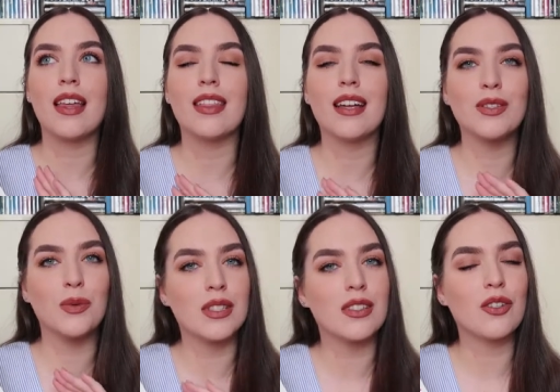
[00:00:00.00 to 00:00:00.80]
and that is
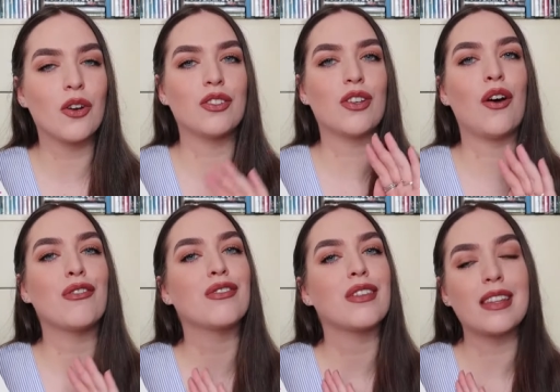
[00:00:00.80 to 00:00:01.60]
what starts
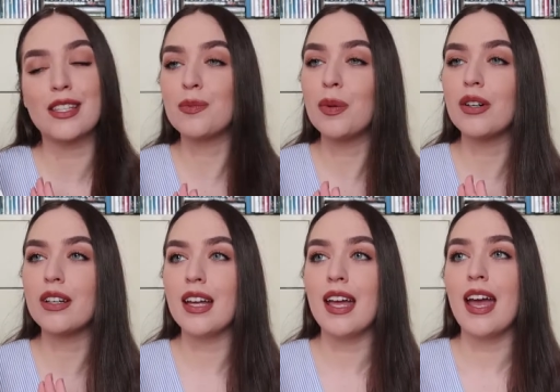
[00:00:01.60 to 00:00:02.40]
off this book.